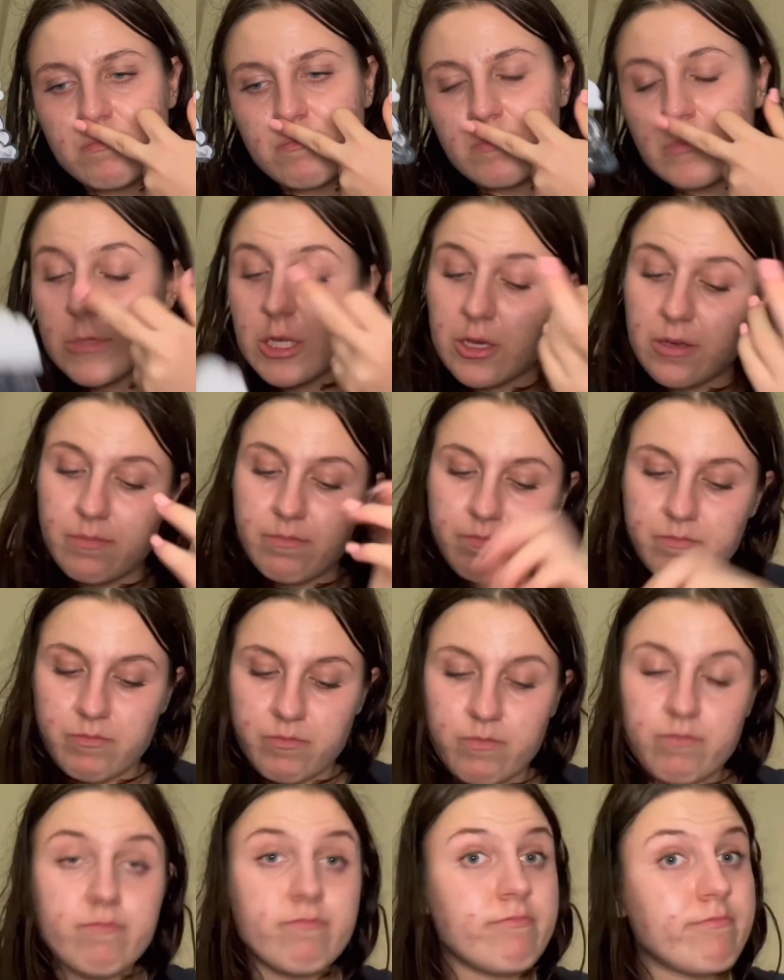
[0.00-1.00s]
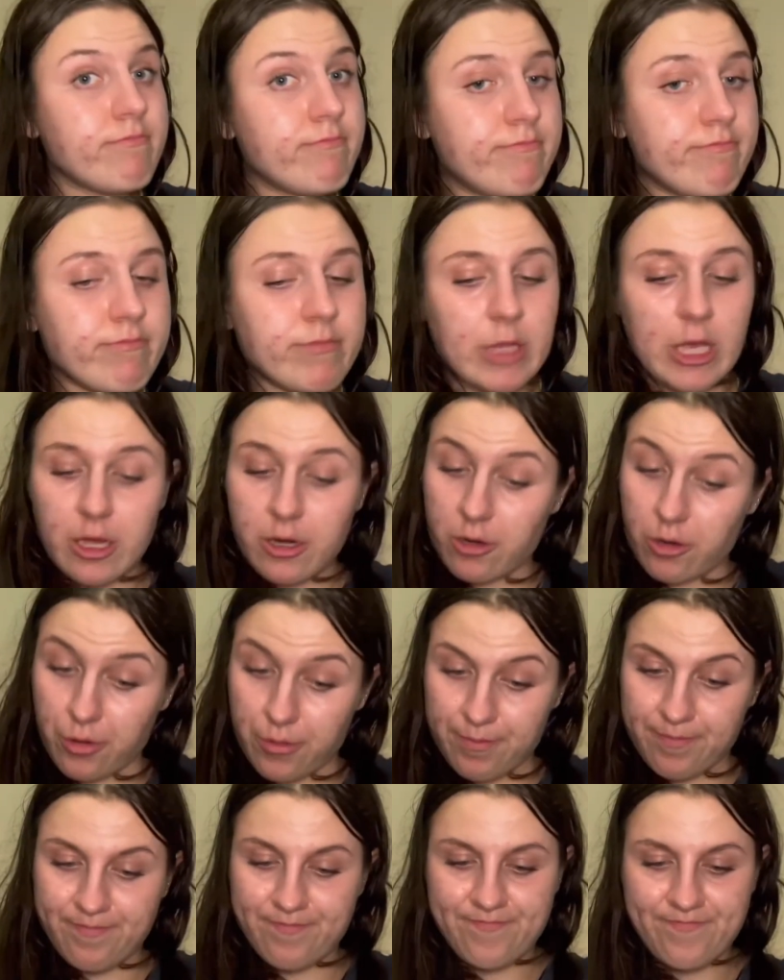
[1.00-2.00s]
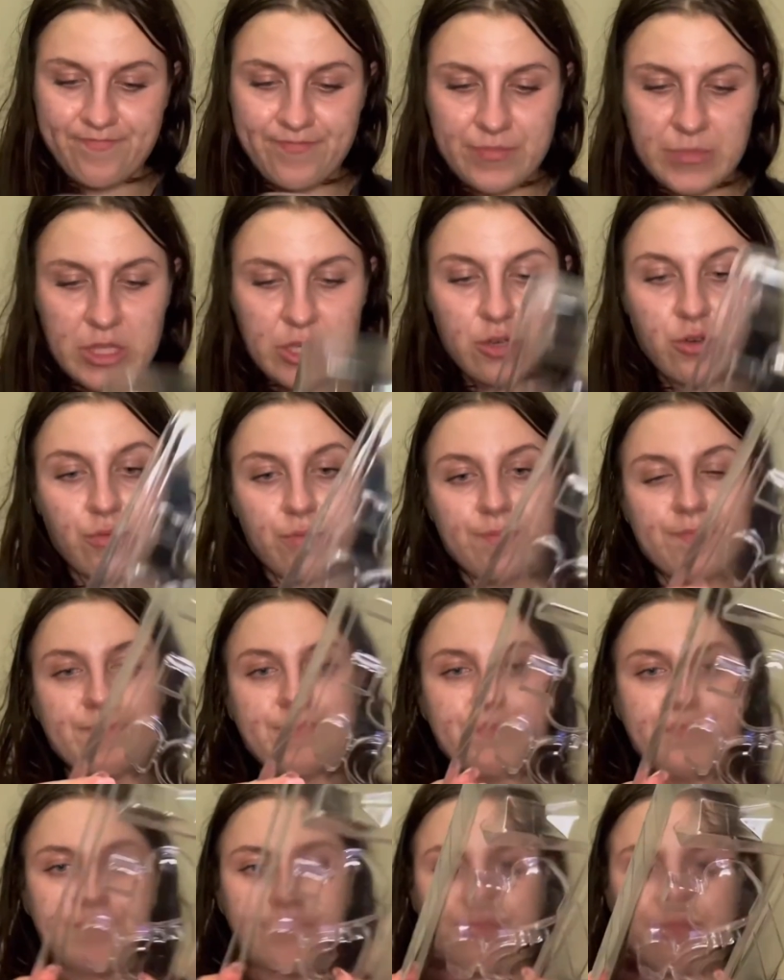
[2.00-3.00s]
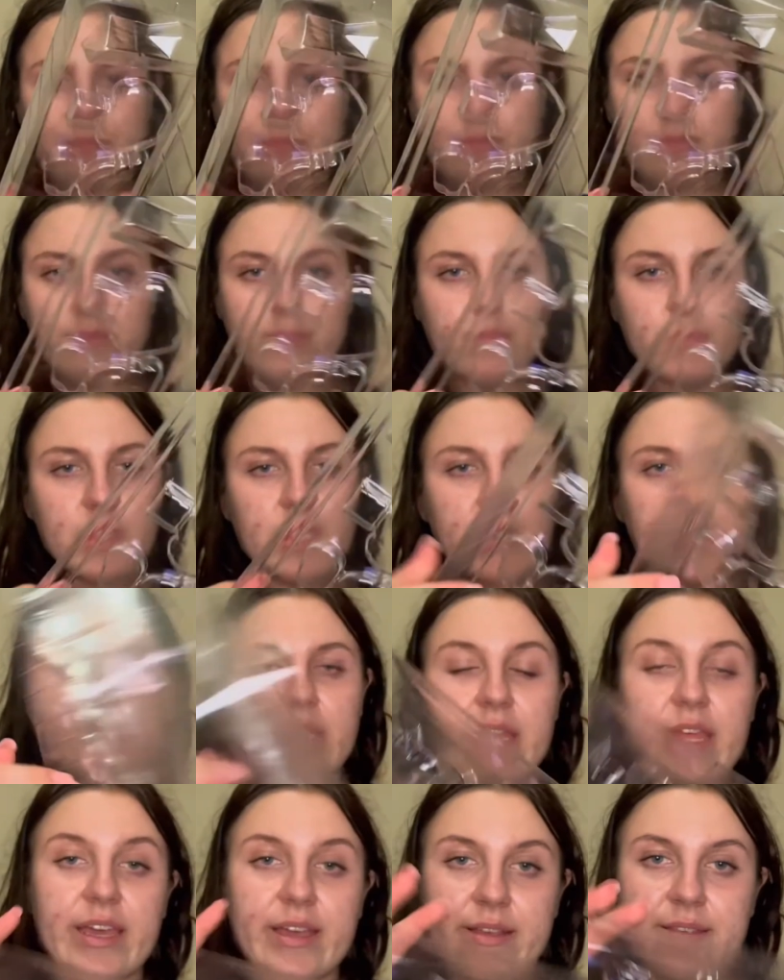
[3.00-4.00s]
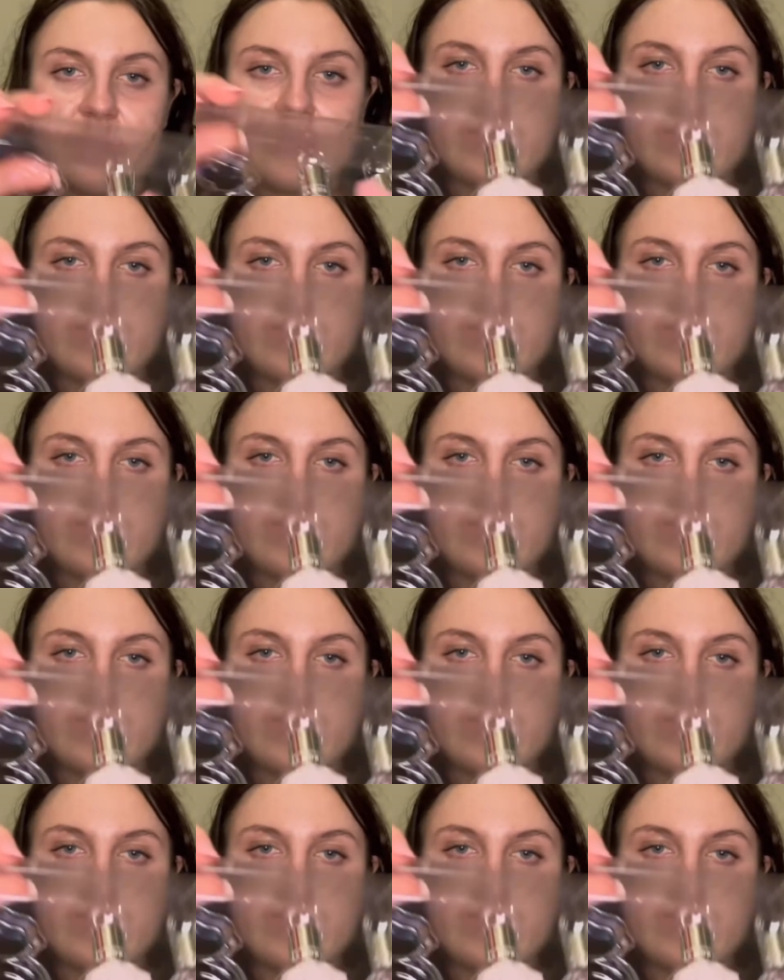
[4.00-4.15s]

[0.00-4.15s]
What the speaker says: yeah. I don't know. Cool. Next.